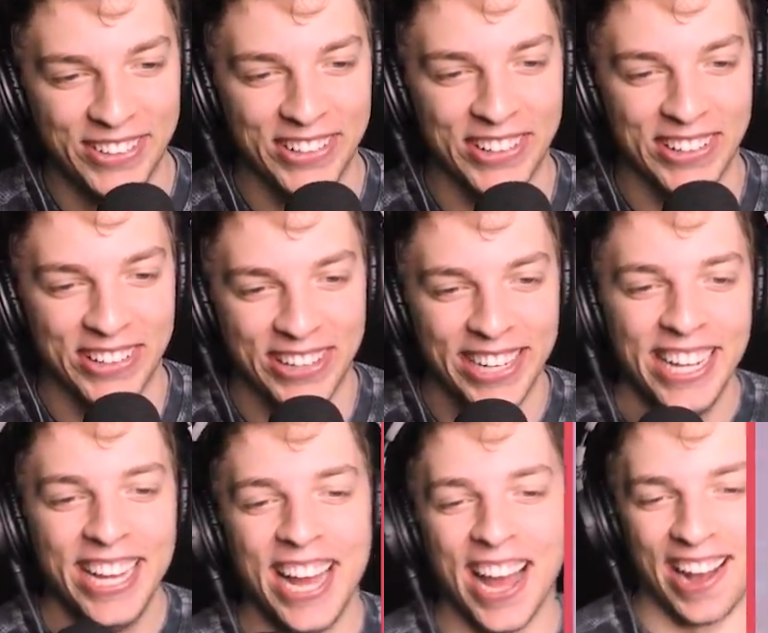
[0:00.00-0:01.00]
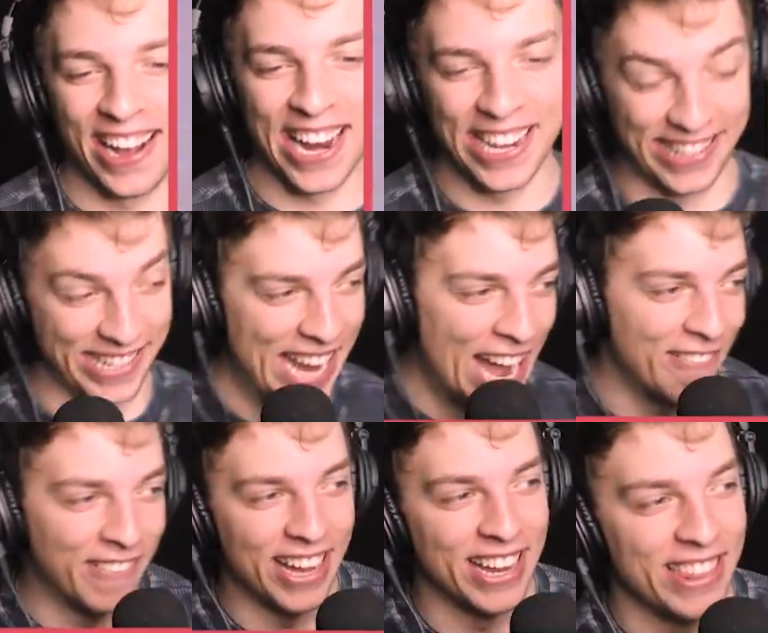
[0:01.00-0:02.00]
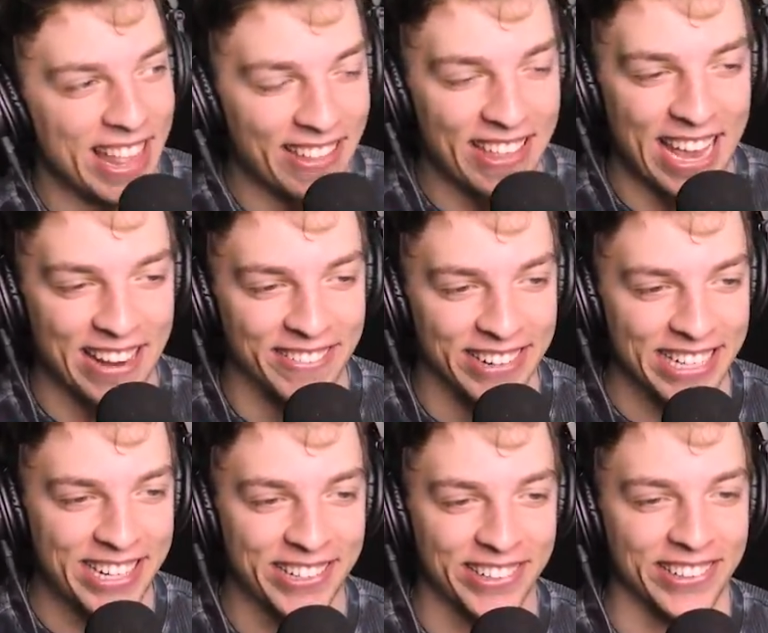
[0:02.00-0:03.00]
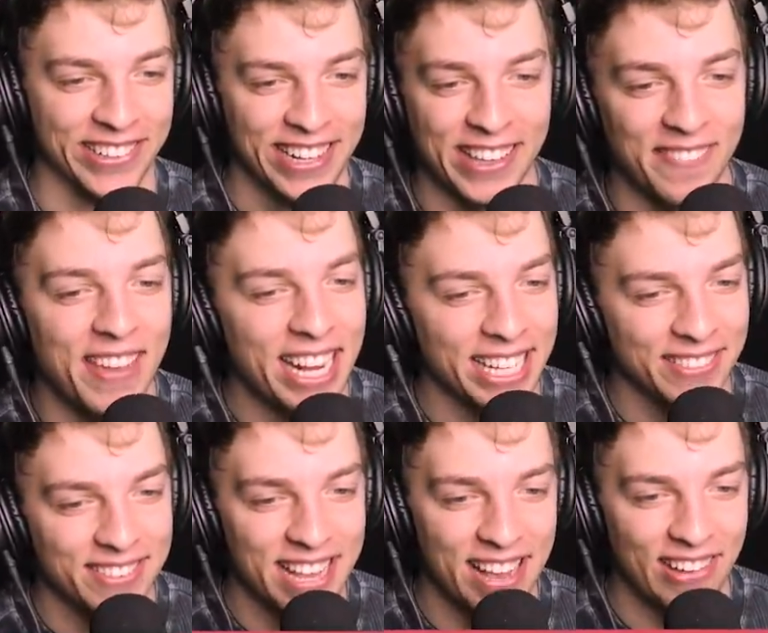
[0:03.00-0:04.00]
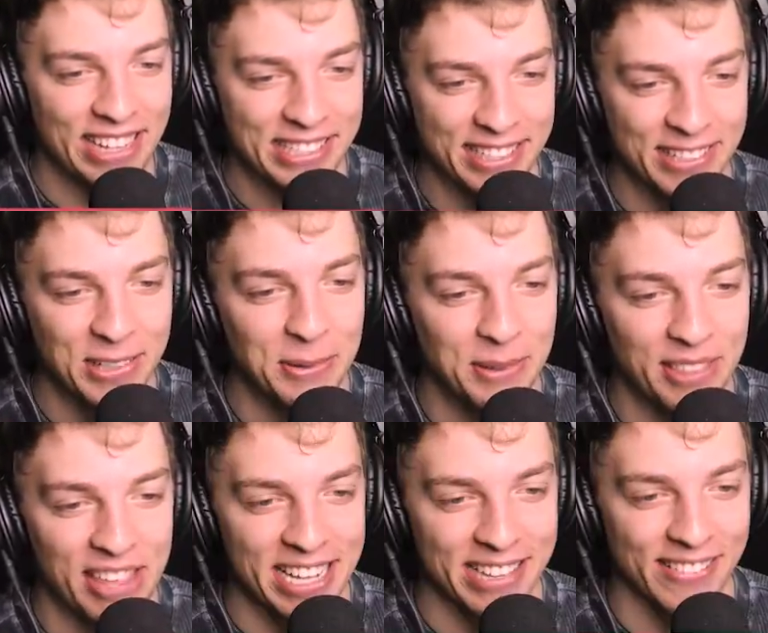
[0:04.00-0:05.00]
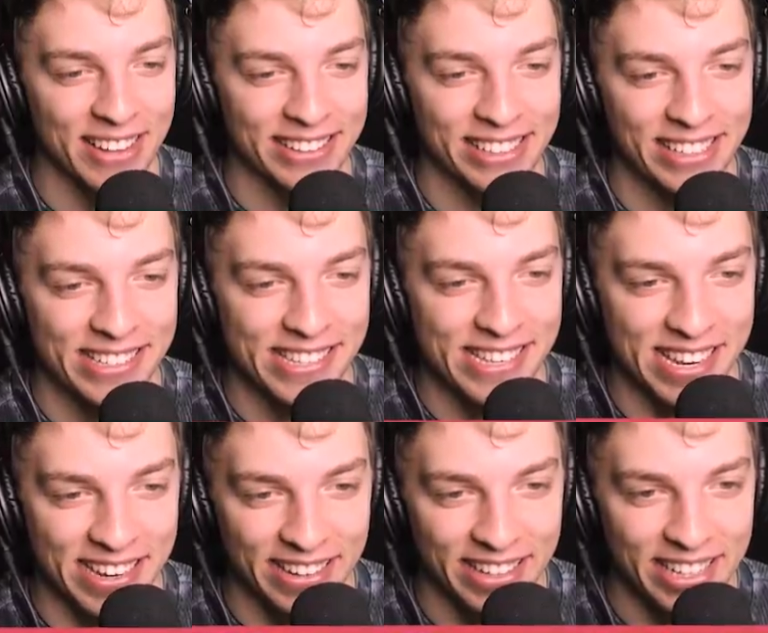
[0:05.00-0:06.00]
okay, so now my now they're getting really cruel because I'm making them sound like just normal things I'm asking you to do.